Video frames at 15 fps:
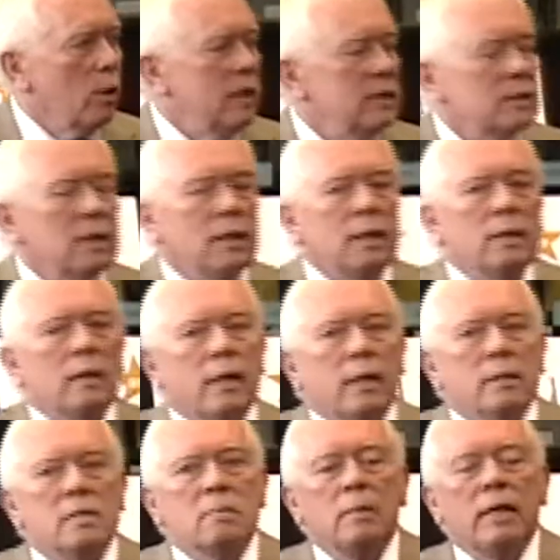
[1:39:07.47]
Noyes and,
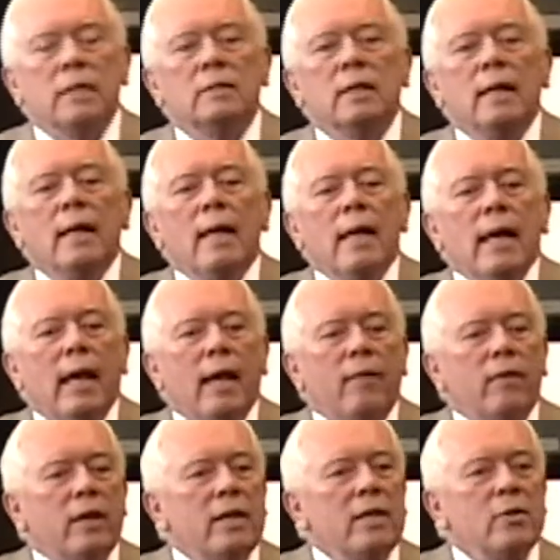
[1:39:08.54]
and Smith's.
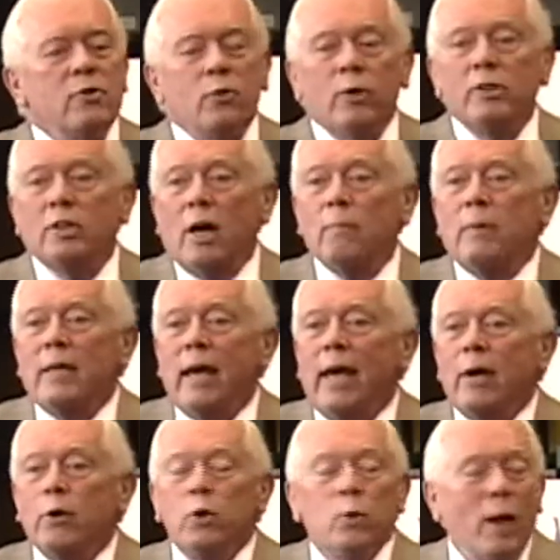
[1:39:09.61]
And then he's doing John P.
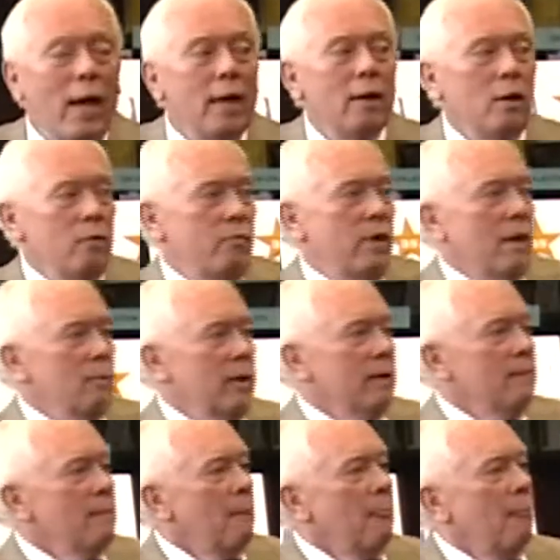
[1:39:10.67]
Hale, who had no family.
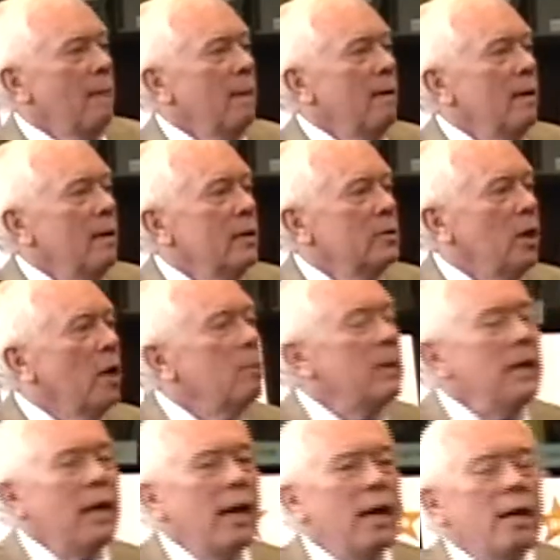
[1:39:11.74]
John
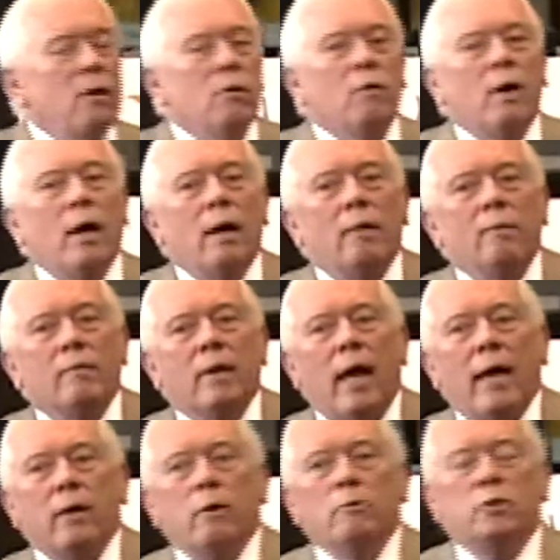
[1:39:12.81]
P. Hale uh,
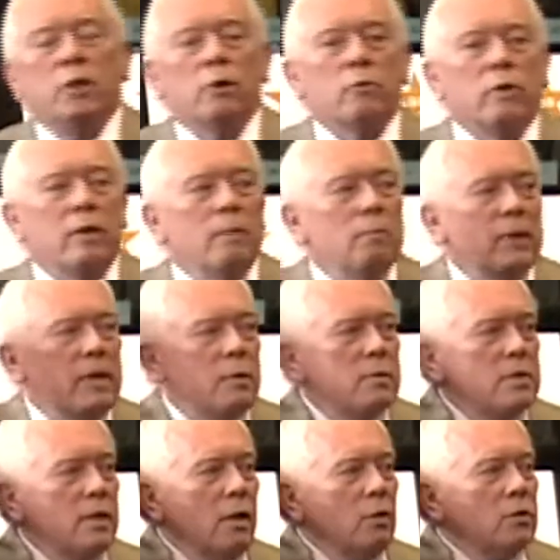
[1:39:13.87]
had no children, but he
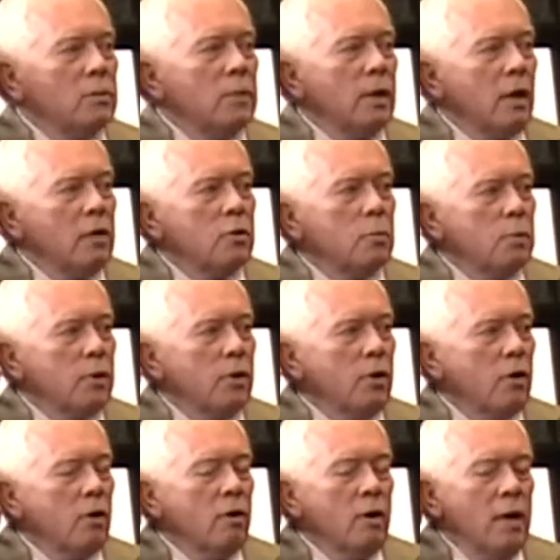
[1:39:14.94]
was the ultimate
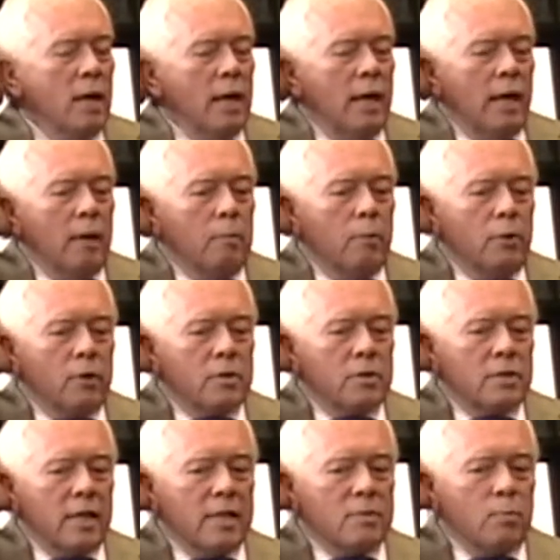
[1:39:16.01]
entrepreneur. And Brooks
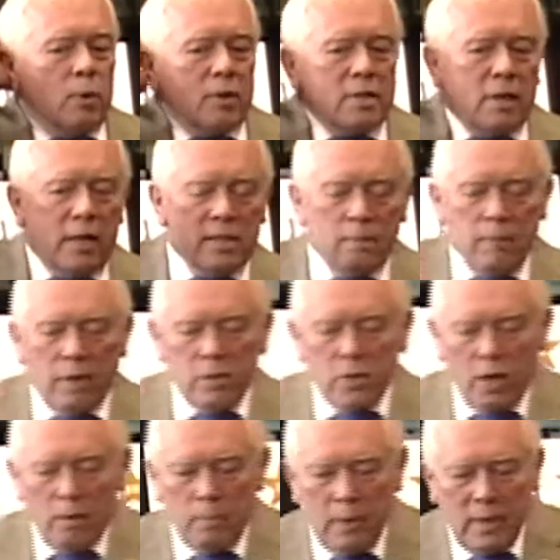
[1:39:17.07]
says what's nice about
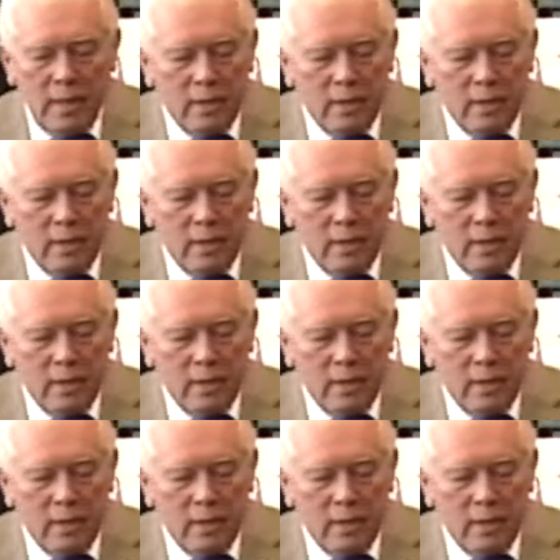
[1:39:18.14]
John P.